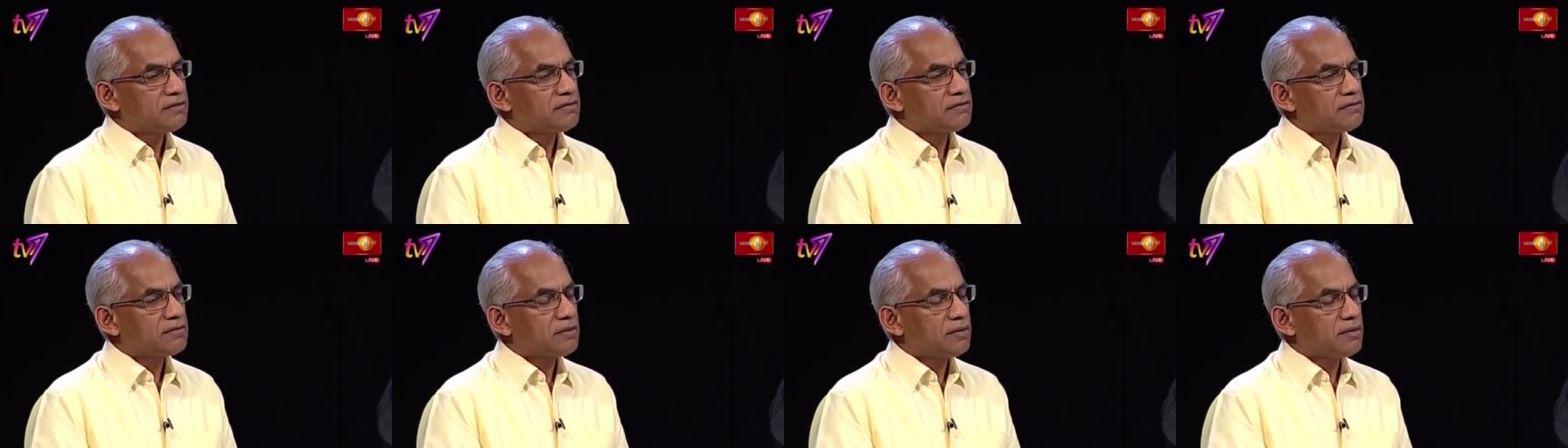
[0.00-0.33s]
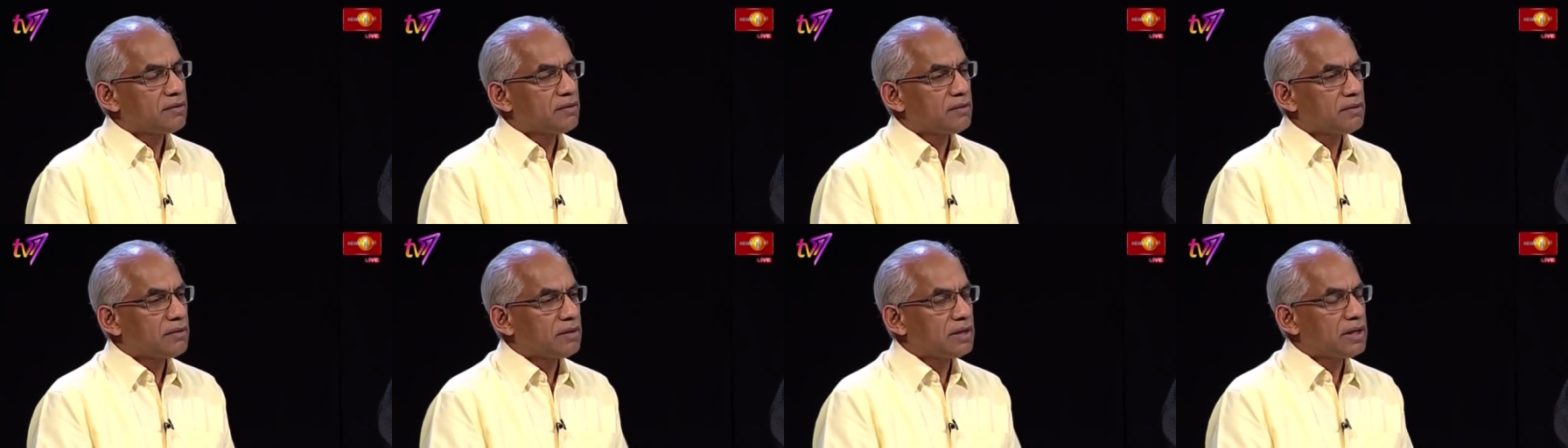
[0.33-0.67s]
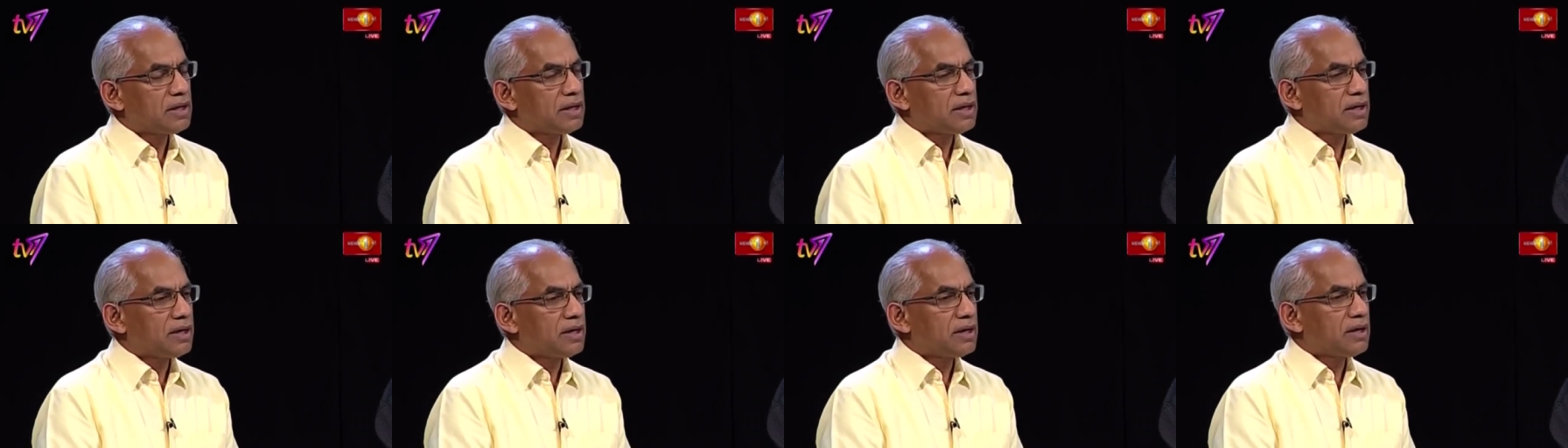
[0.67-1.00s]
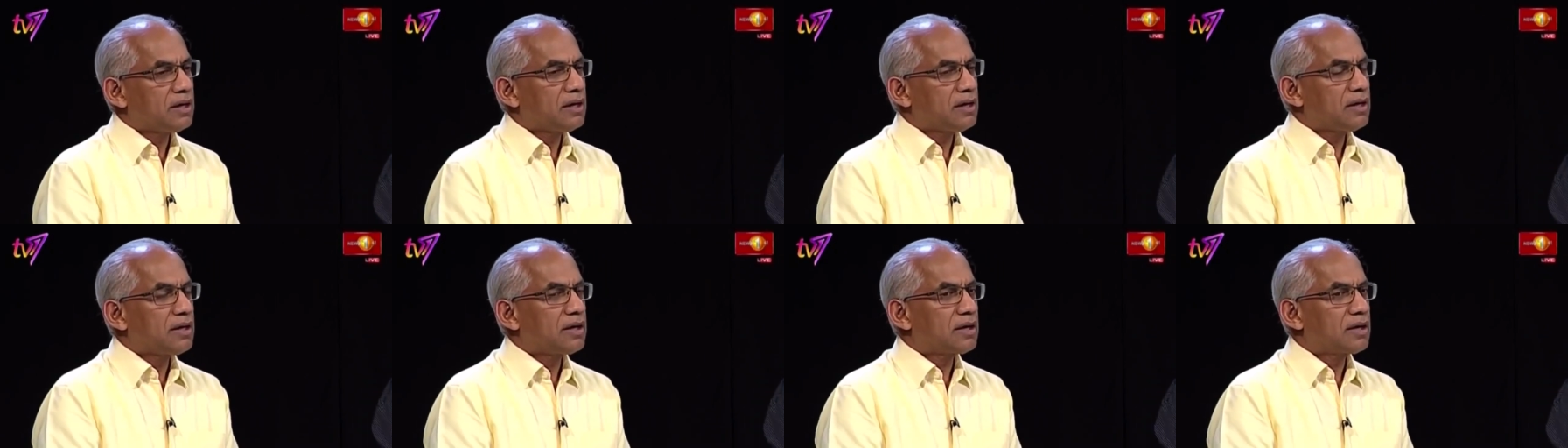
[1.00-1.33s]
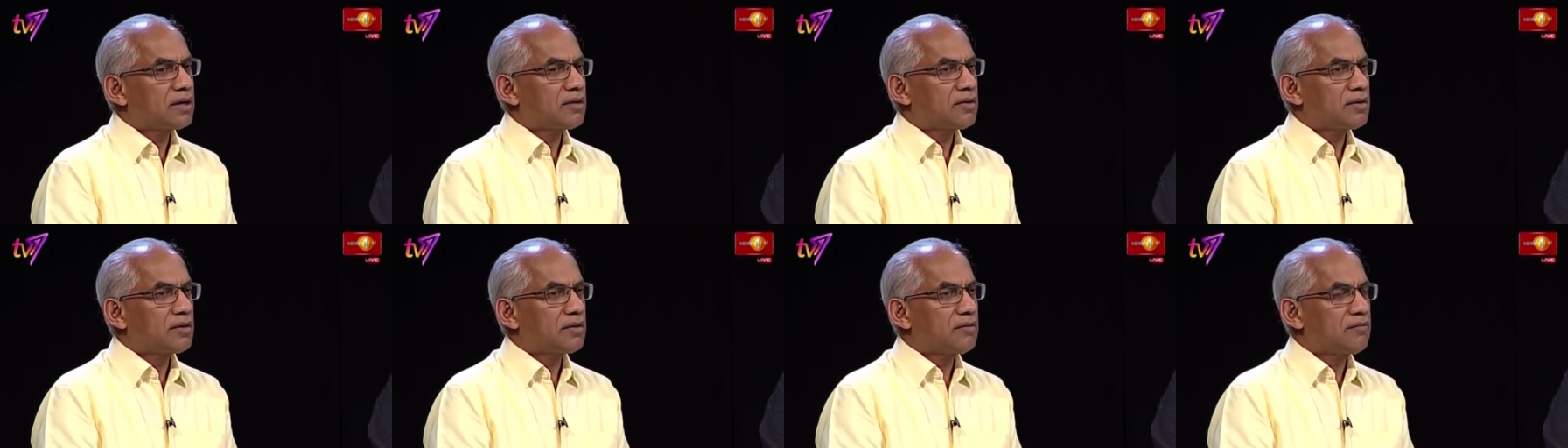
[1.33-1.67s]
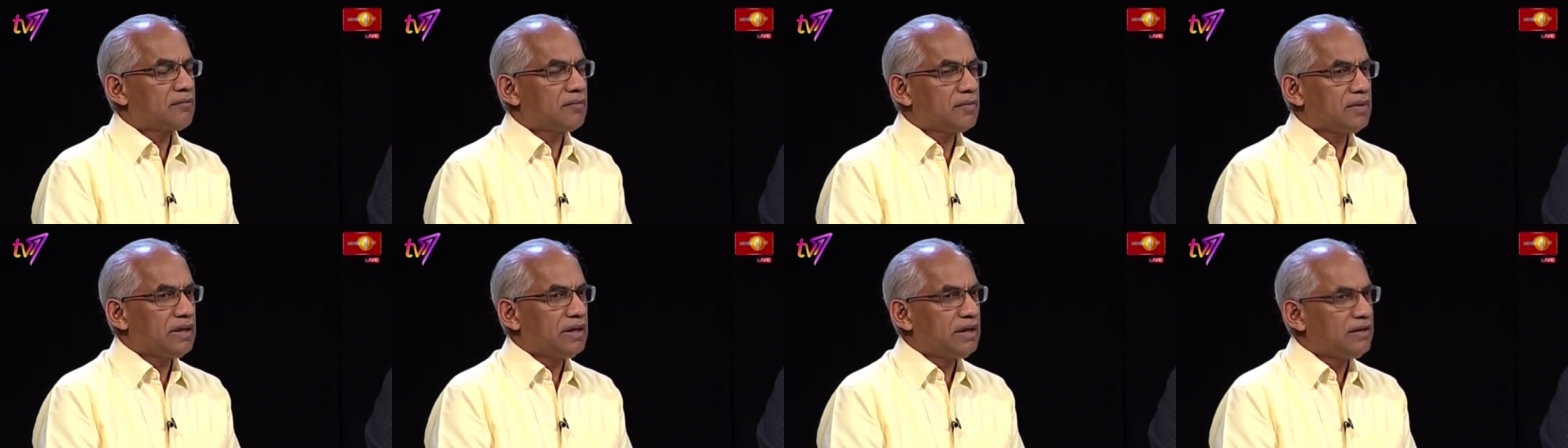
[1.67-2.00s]
So
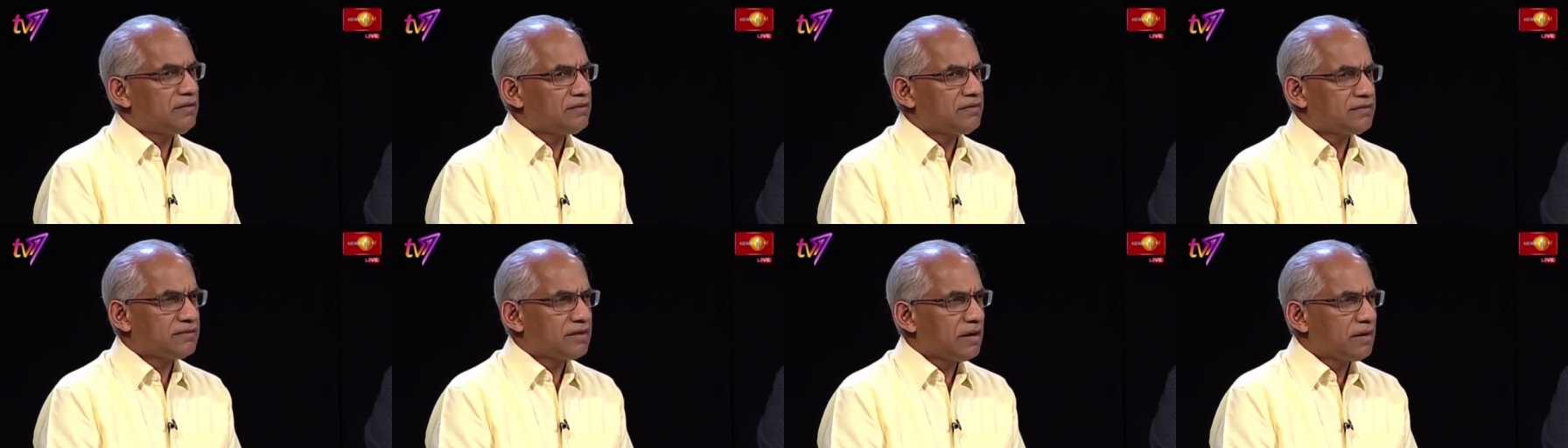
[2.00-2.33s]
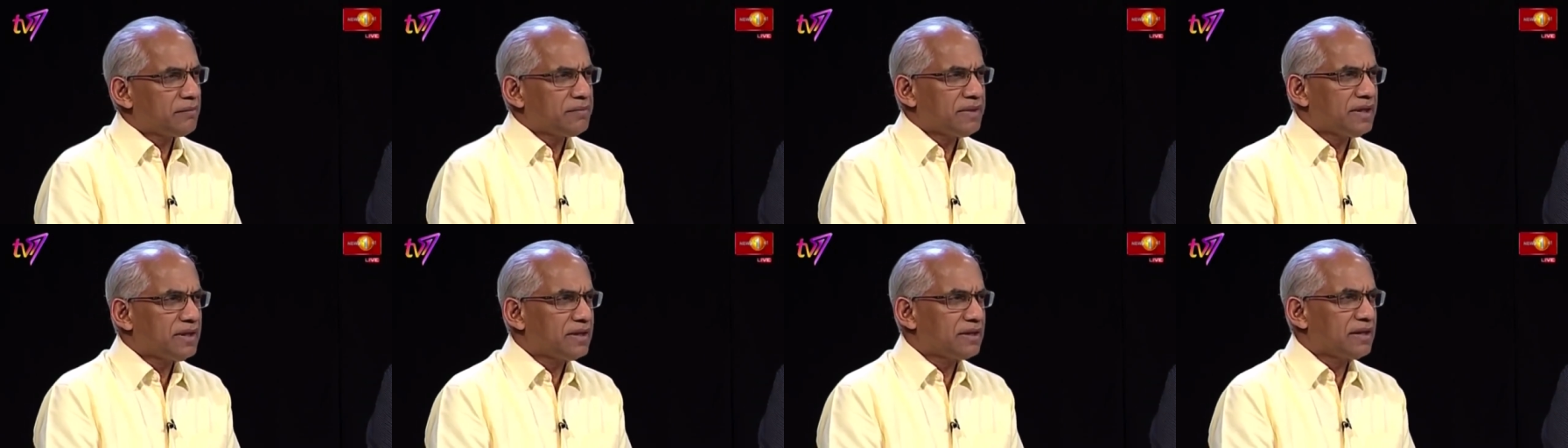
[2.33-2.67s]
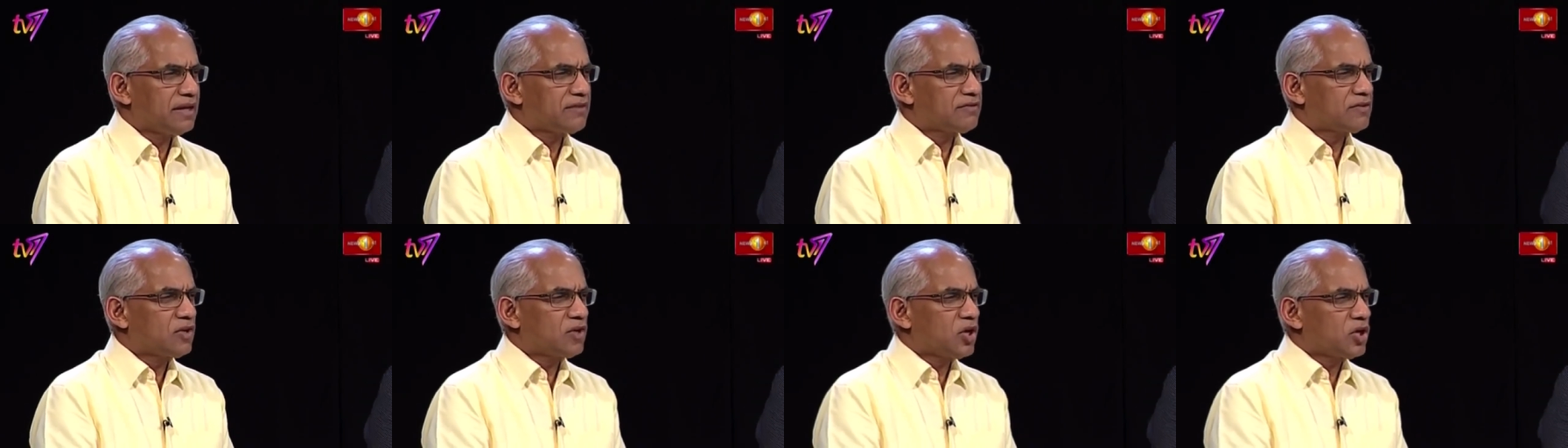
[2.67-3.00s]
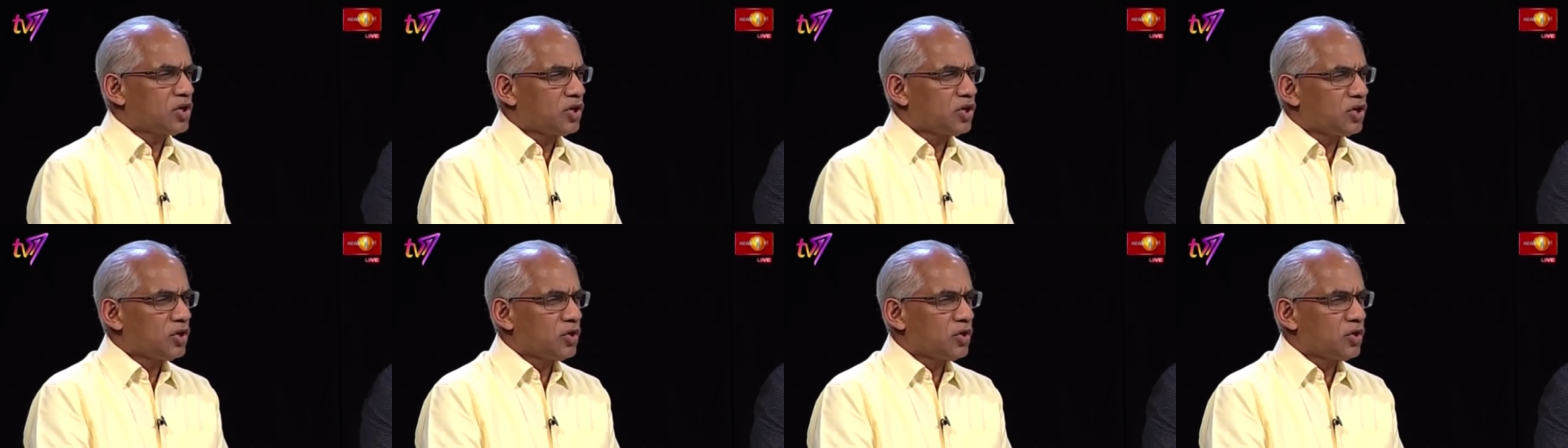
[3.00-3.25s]
it's something that's not